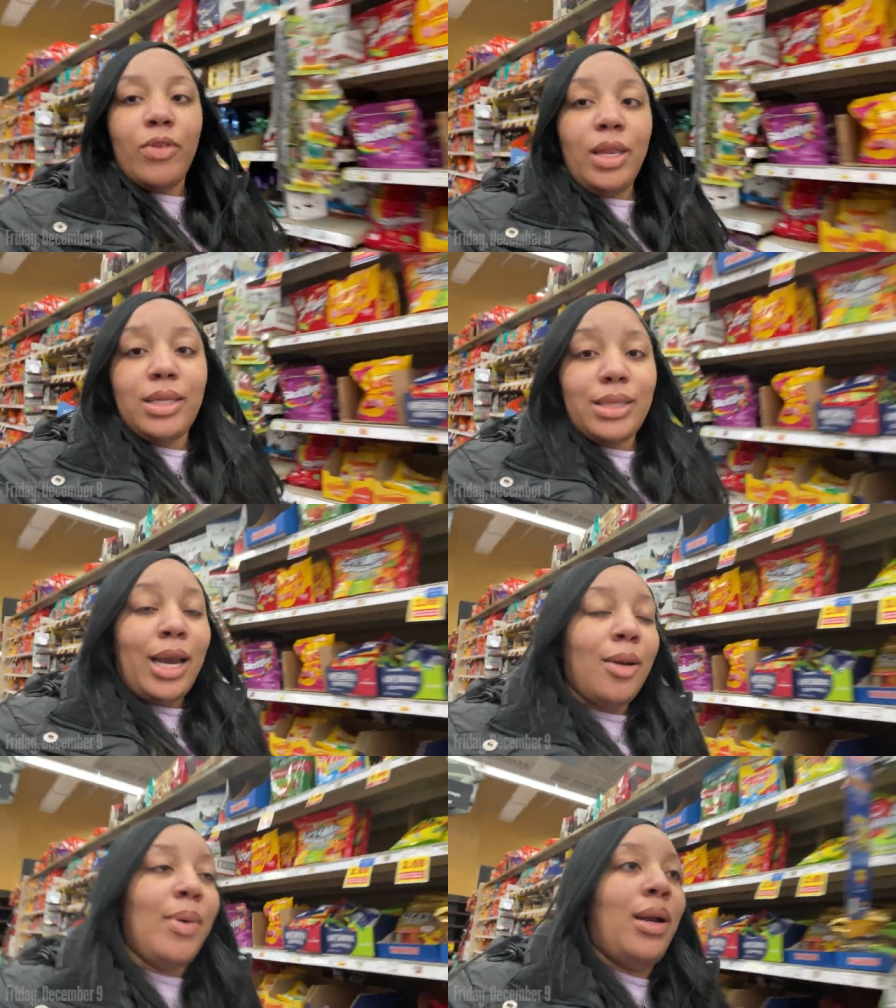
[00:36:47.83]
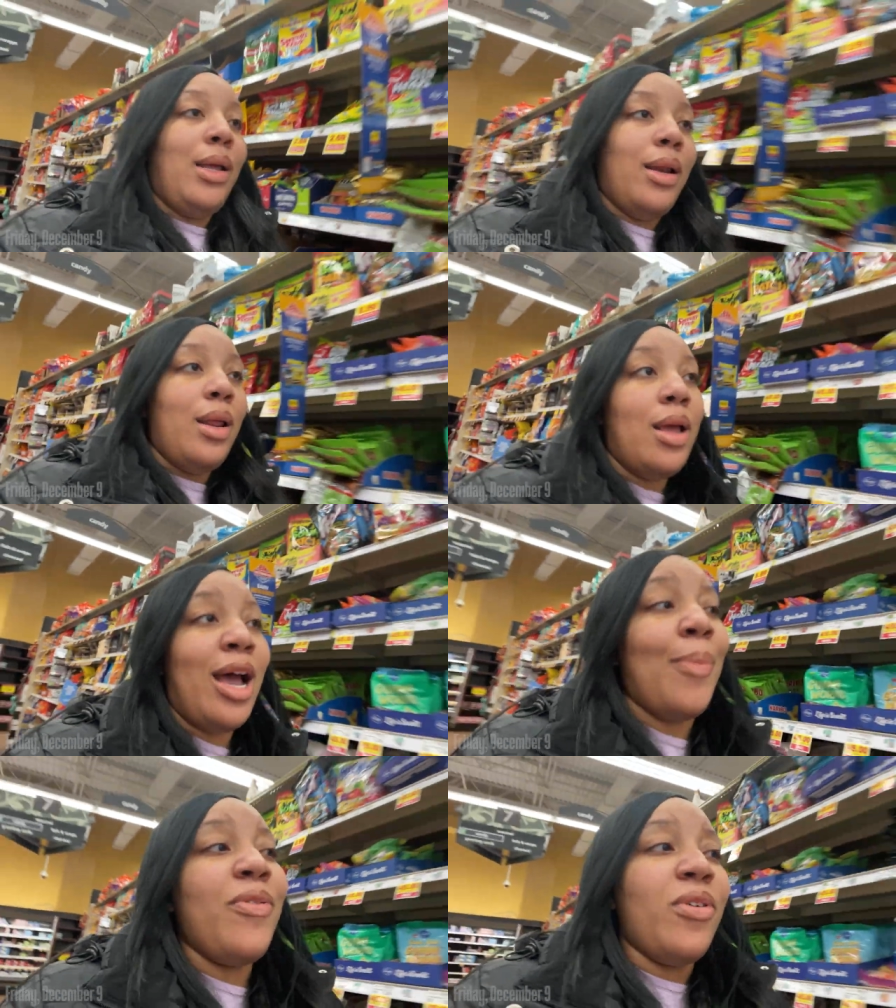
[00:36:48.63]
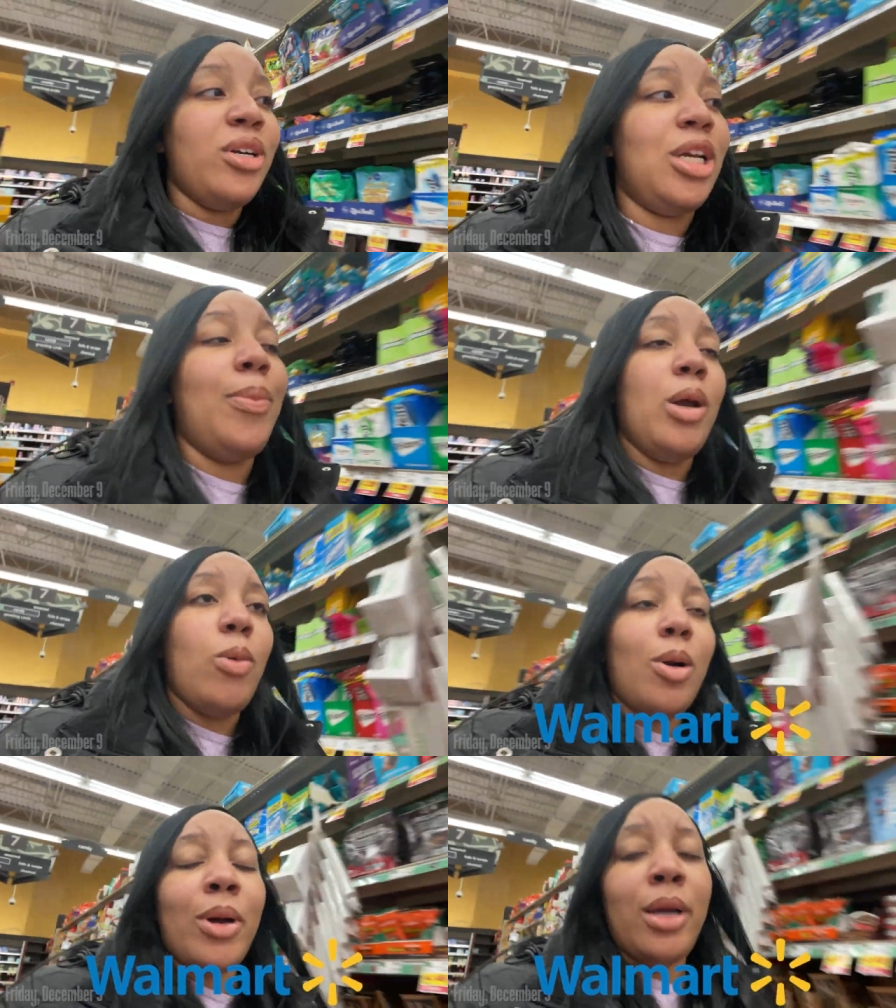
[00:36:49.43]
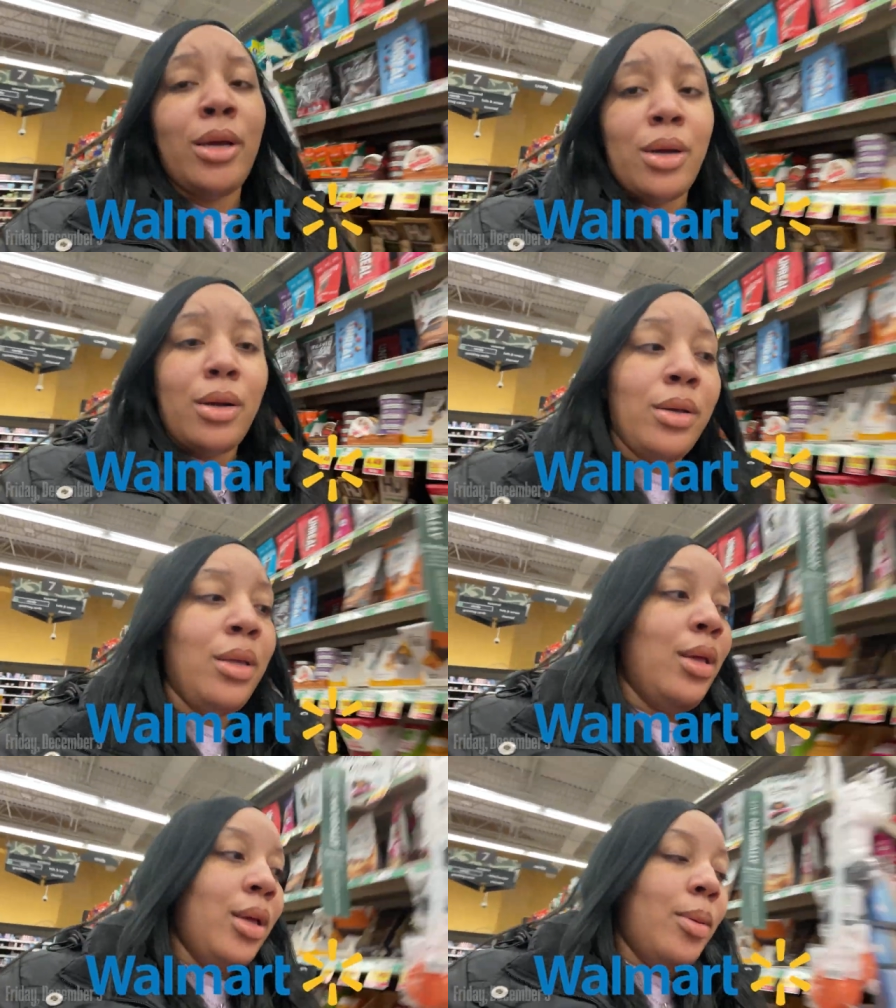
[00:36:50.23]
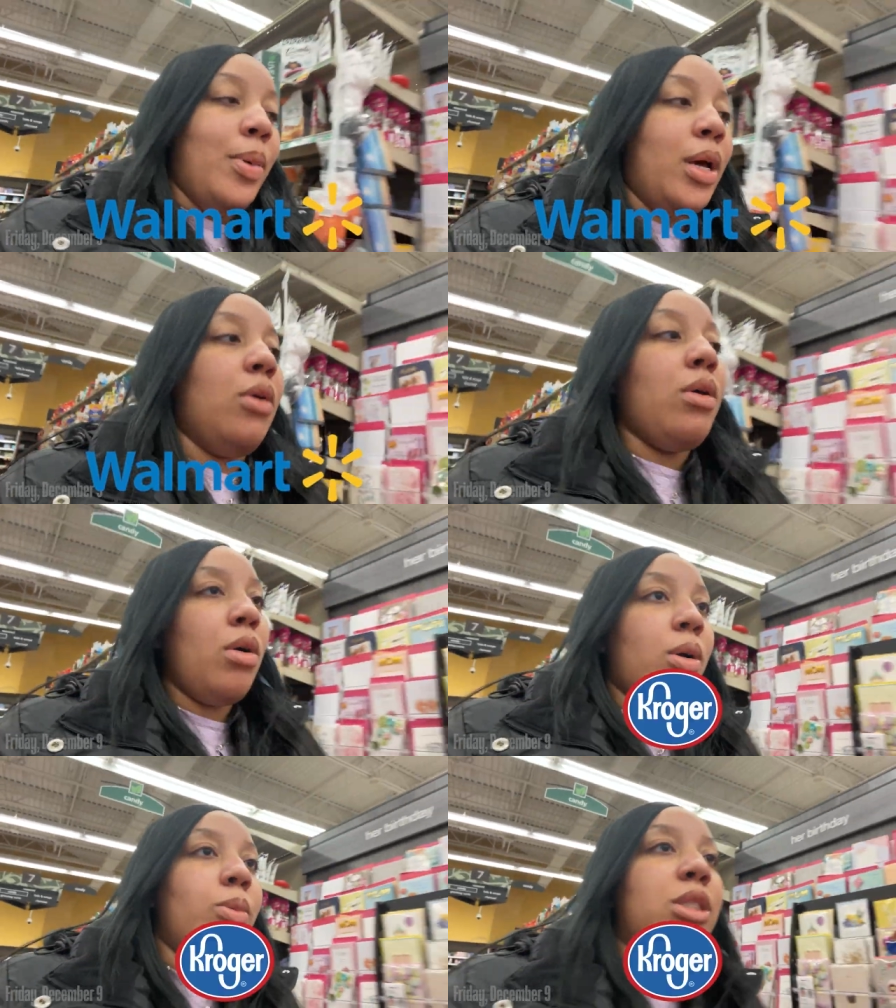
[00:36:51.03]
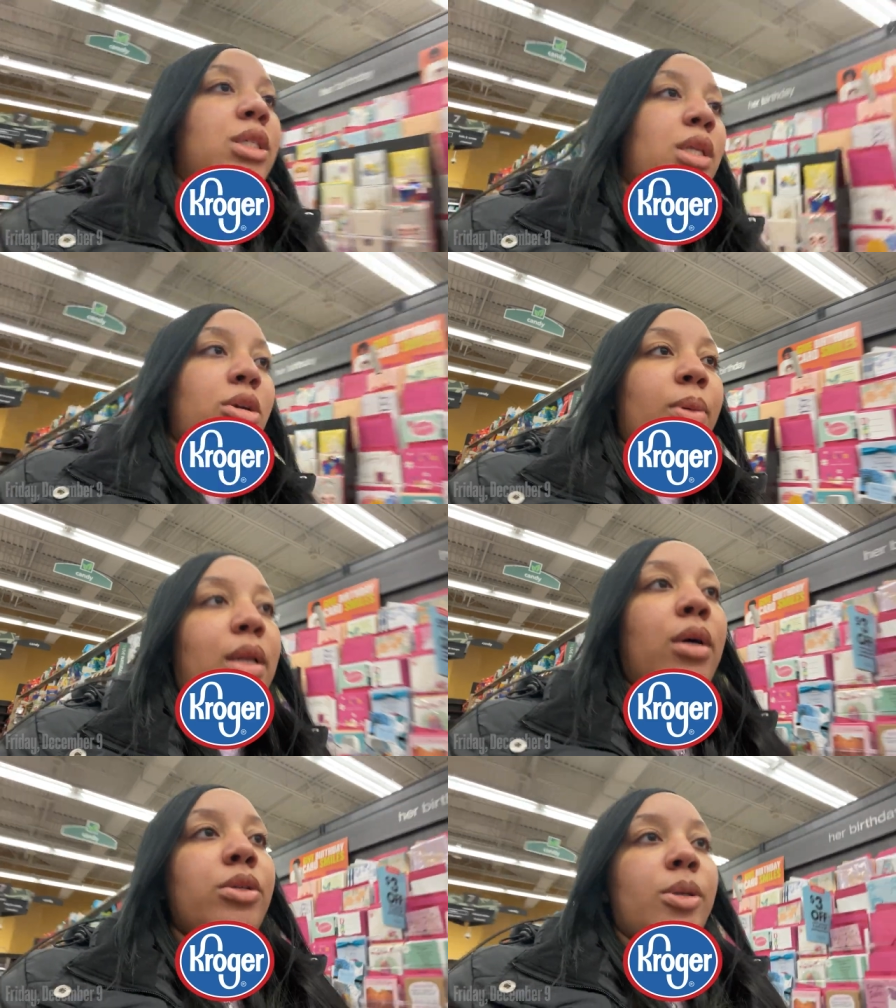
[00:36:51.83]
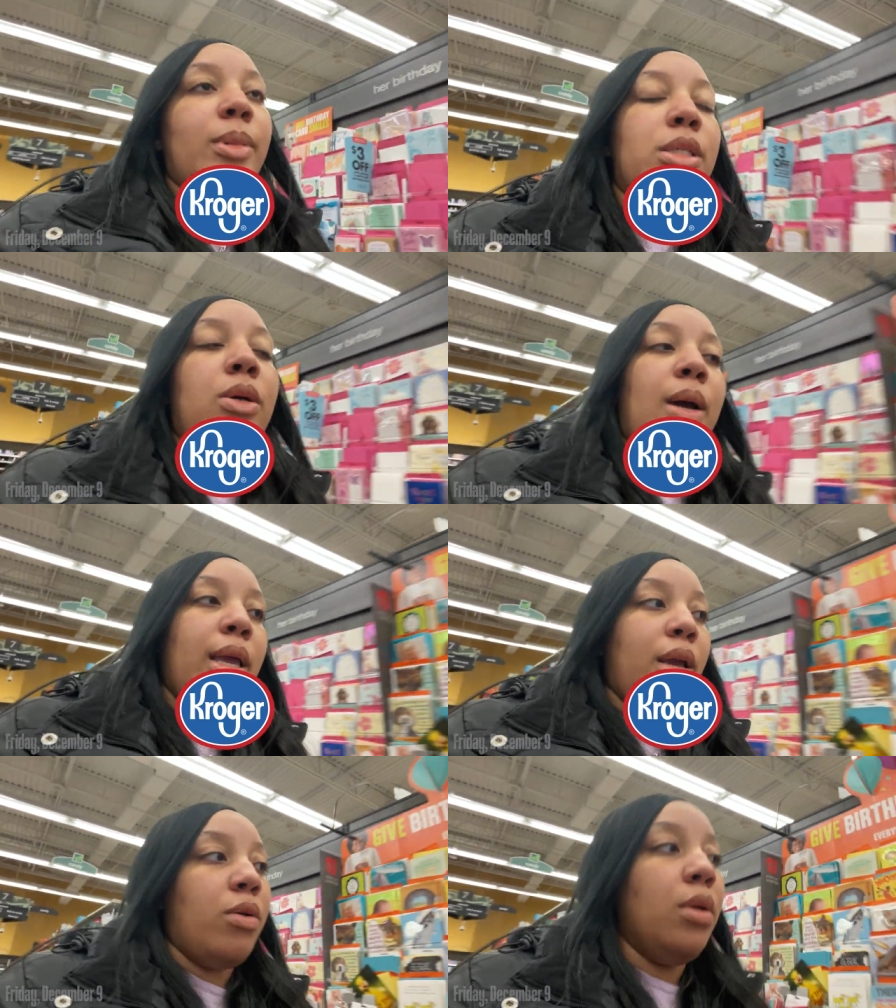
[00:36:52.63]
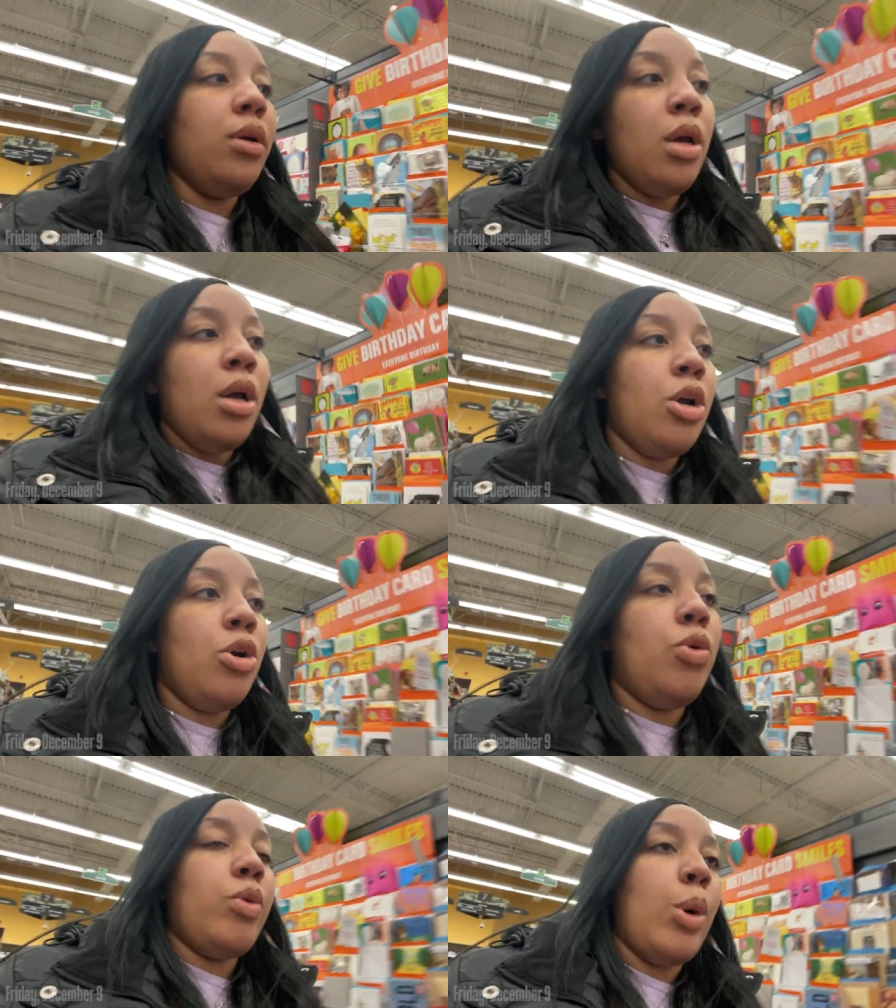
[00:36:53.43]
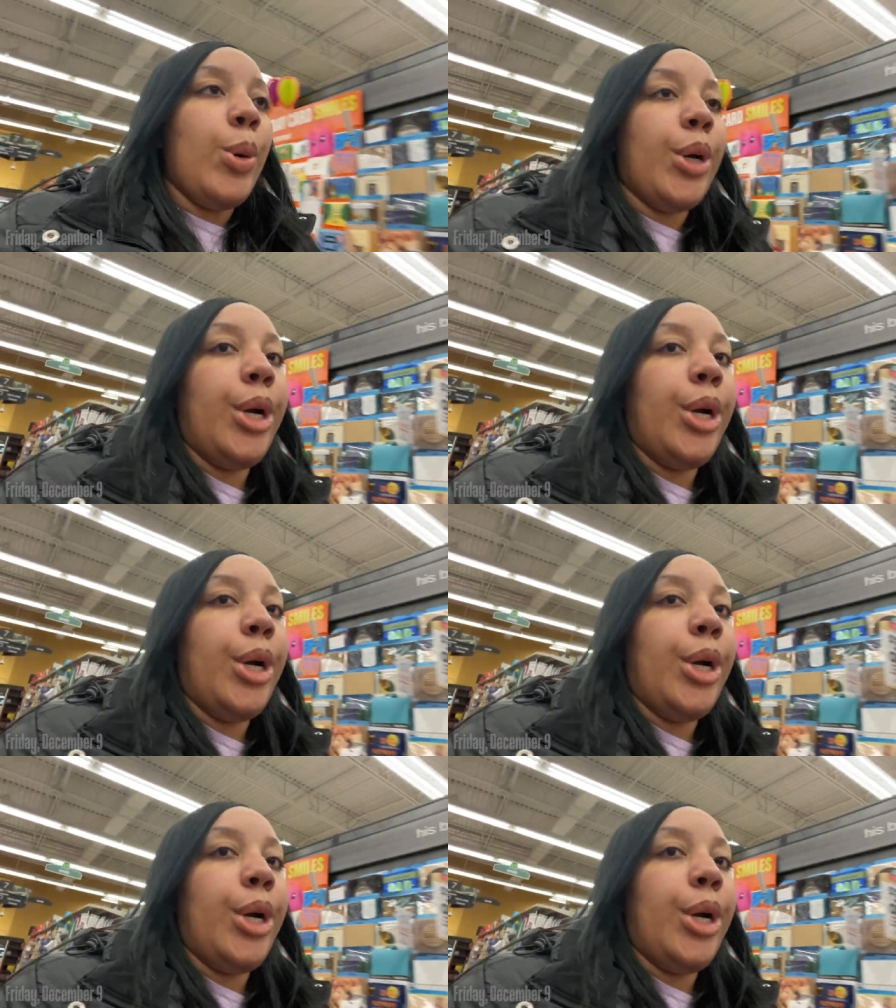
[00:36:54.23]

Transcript: really excited about it. I prefer shopping at Walmart, y'all, but Kroger was just a little bit closer to me, so I hit Kroger.